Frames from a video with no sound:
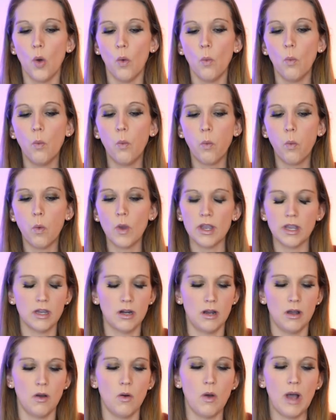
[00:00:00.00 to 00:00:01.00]
You
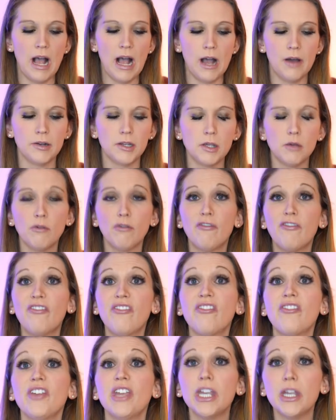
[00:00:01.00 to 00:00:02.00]
know, how do you
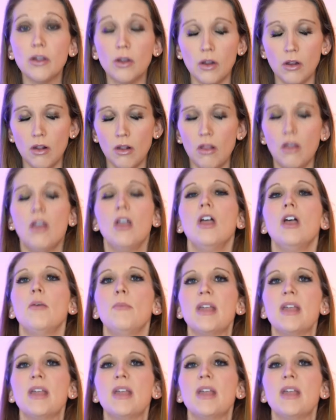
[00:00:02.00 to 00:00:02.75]
feel?